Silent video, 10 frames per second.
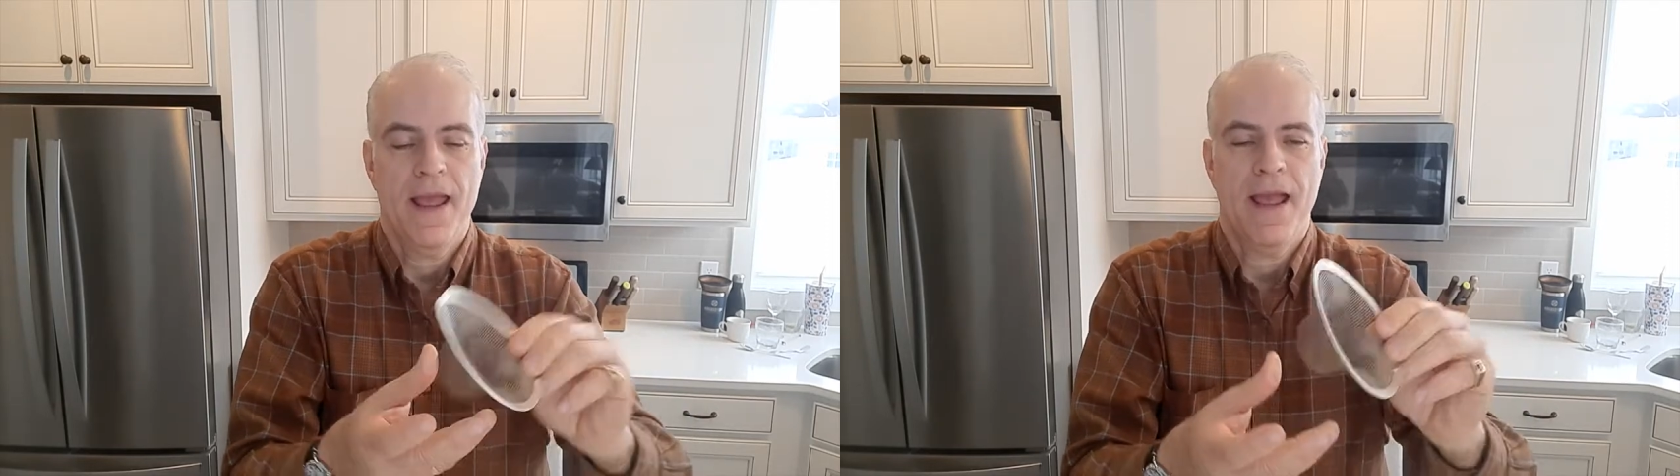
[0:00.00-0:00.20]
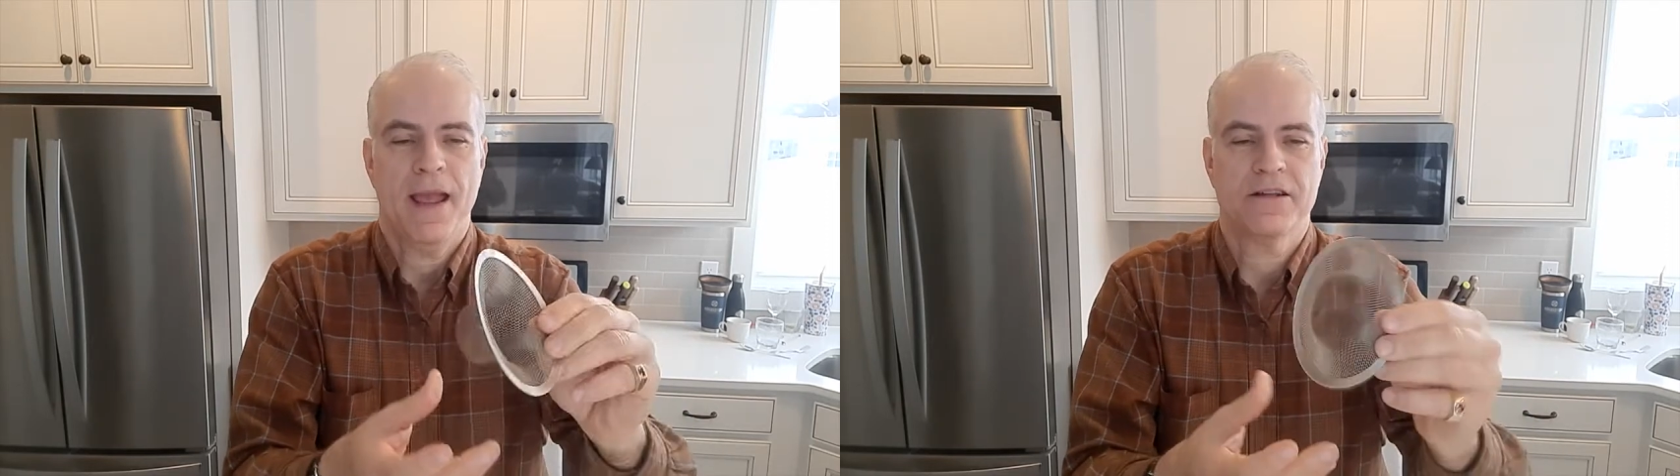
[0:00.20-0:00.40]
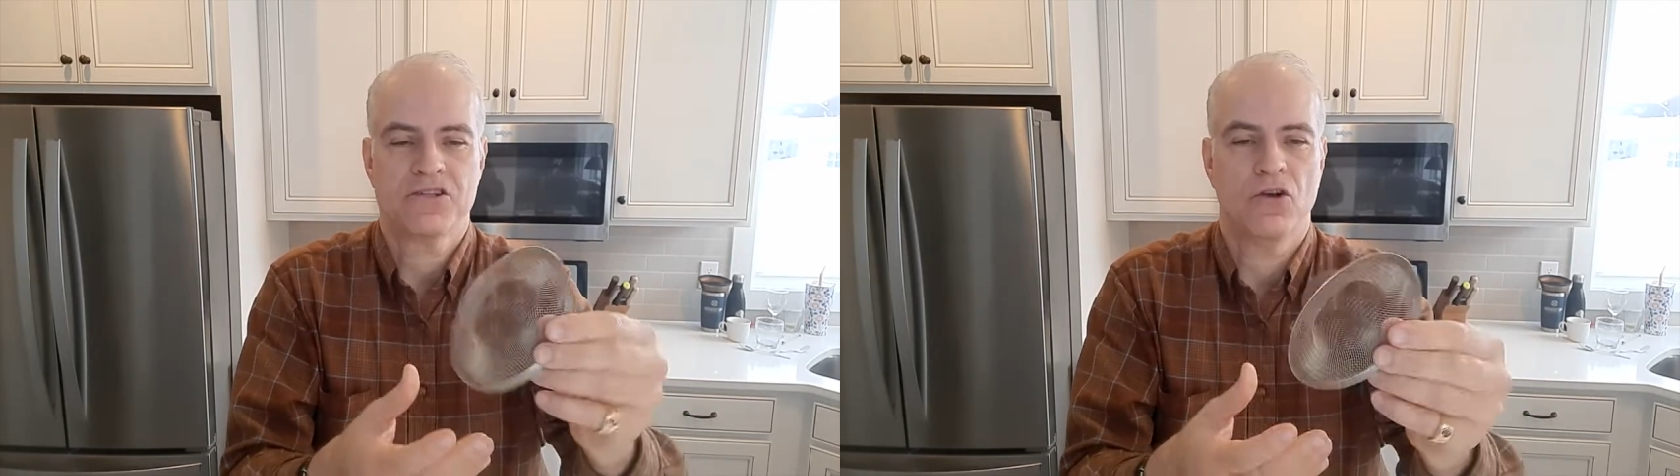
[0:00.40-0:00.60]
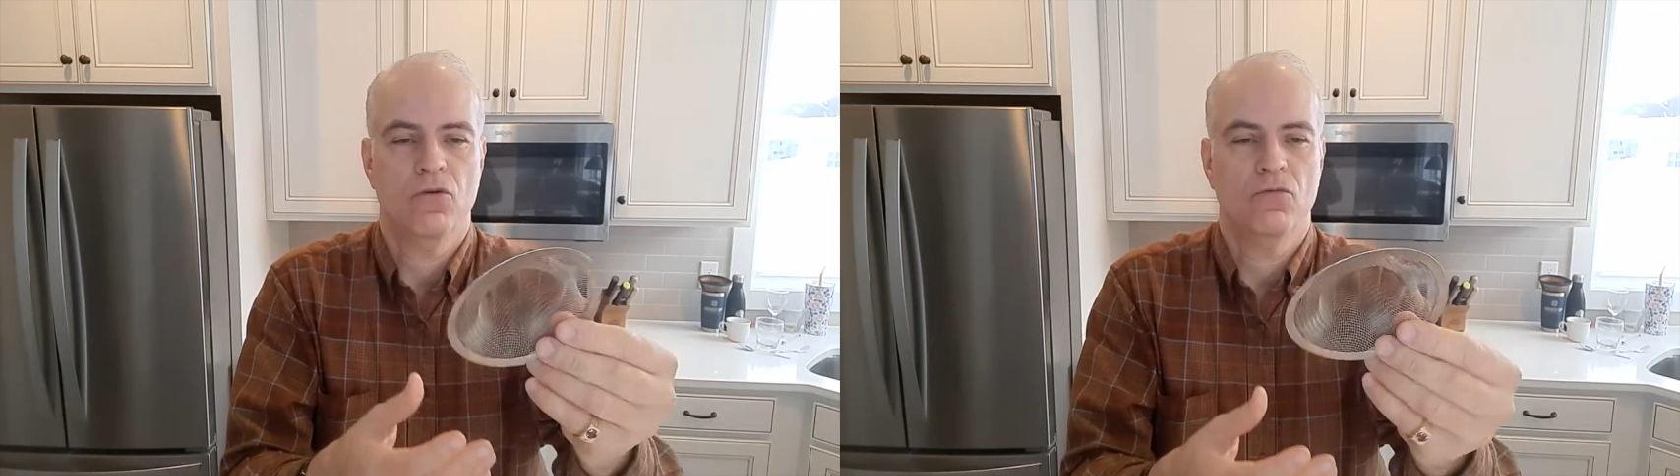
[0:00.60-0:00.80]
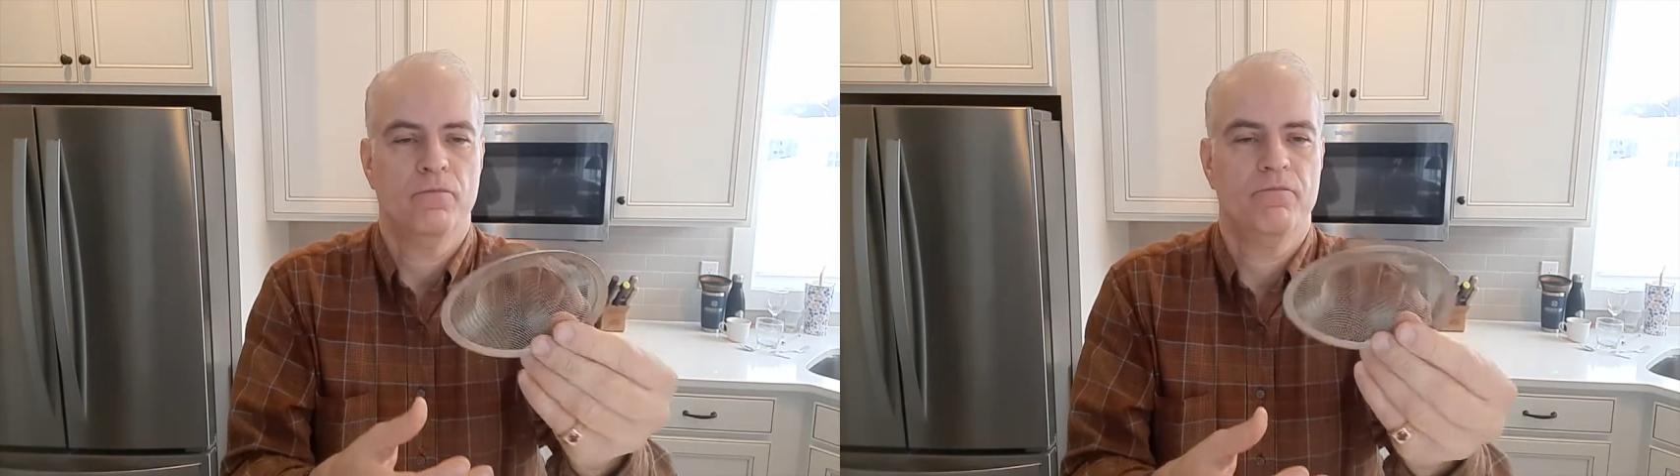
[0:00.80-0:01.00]
And
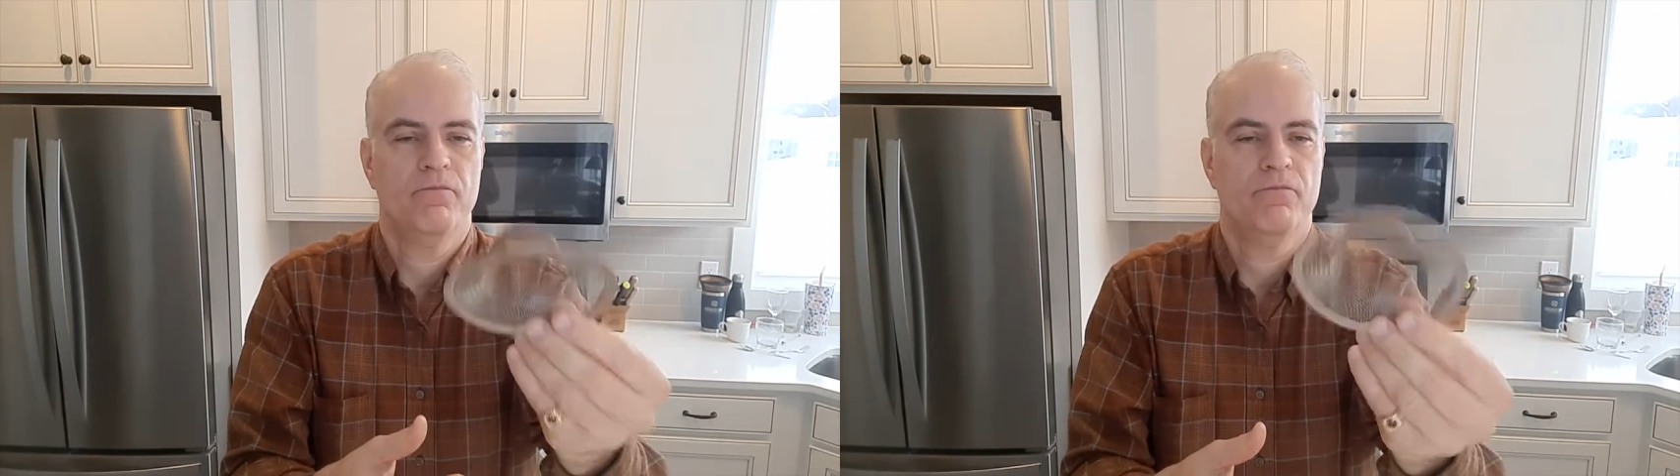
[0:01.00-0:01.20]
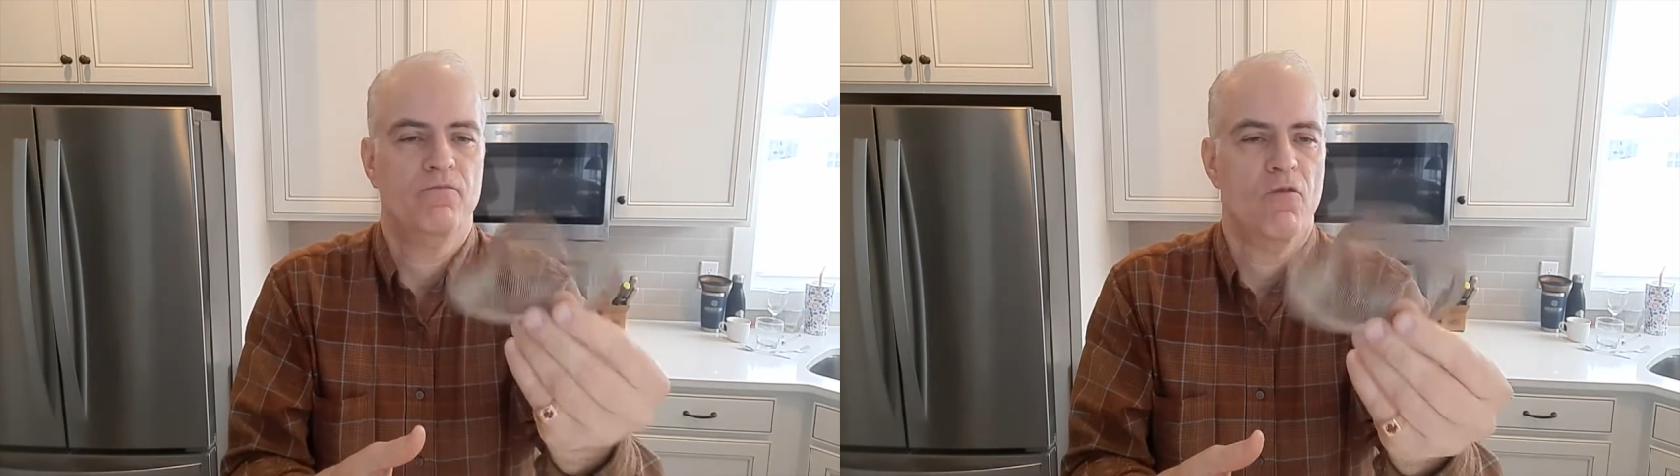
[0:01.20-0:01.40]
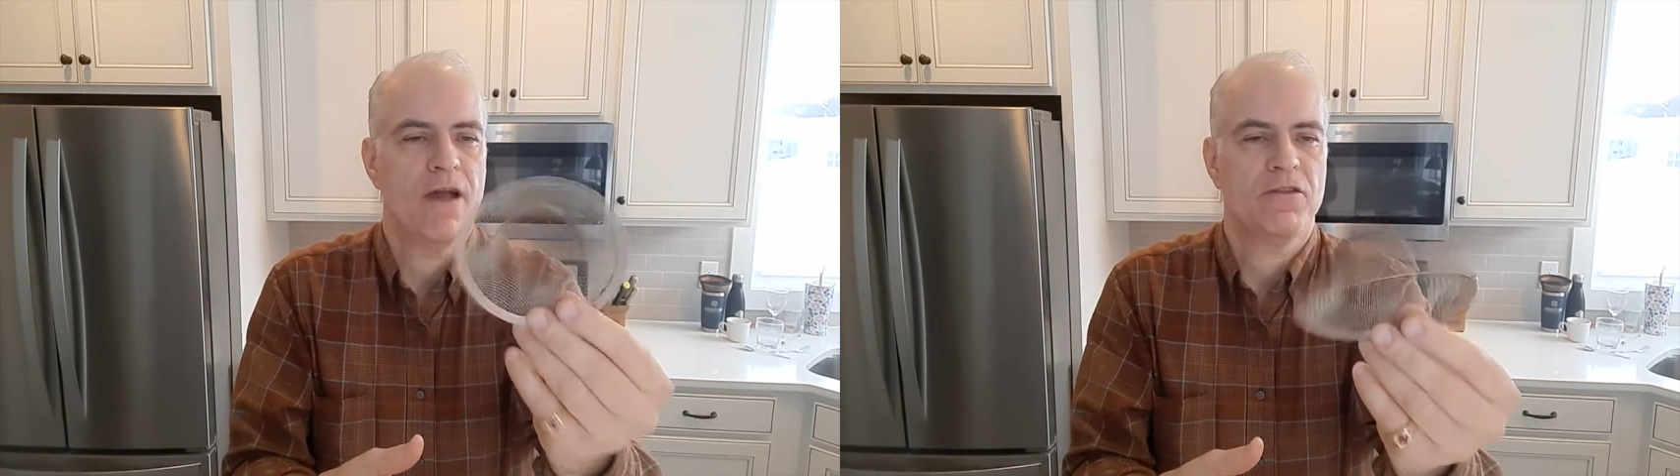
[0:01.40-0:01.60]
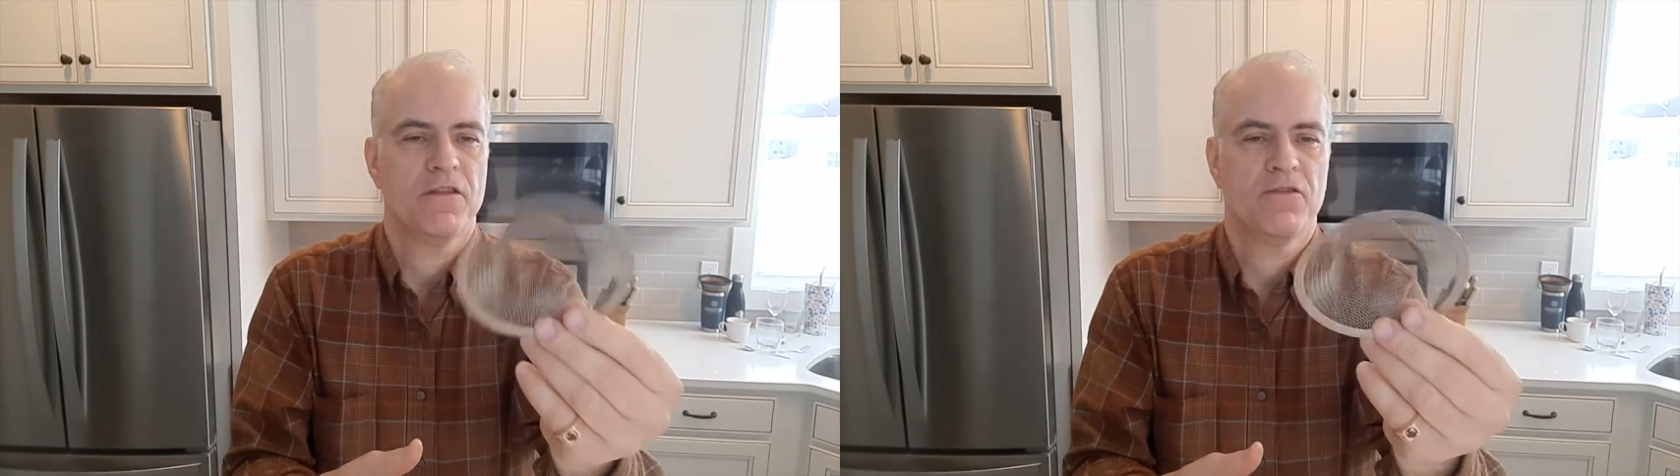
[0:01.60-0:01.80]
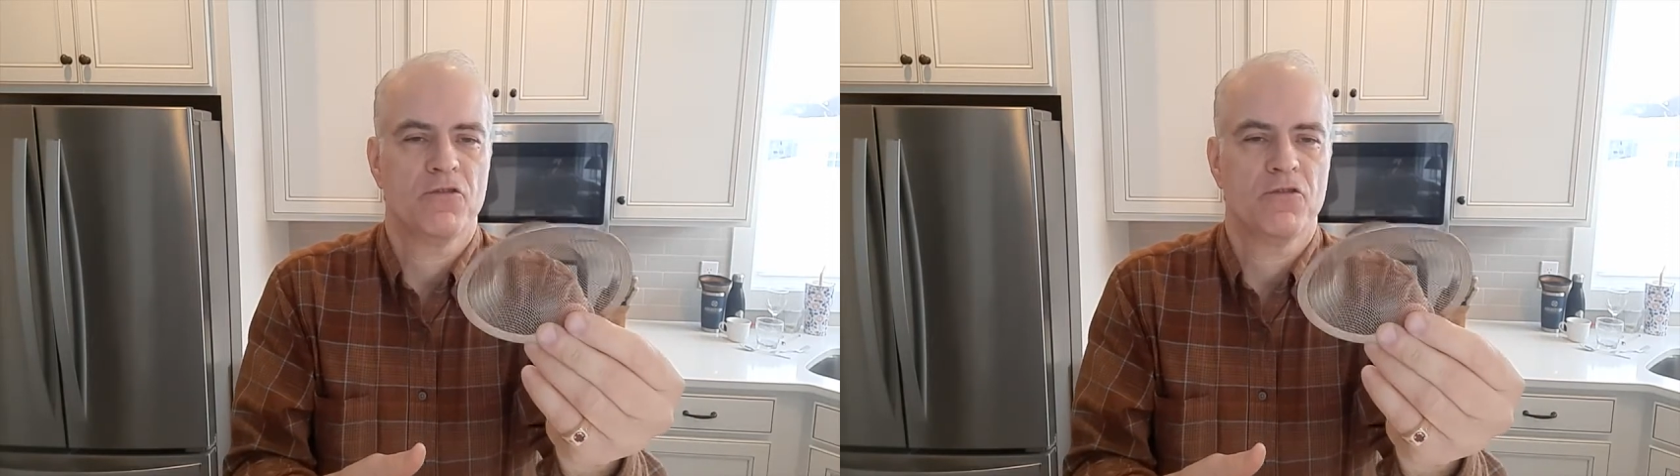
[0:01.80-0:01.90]
so rather than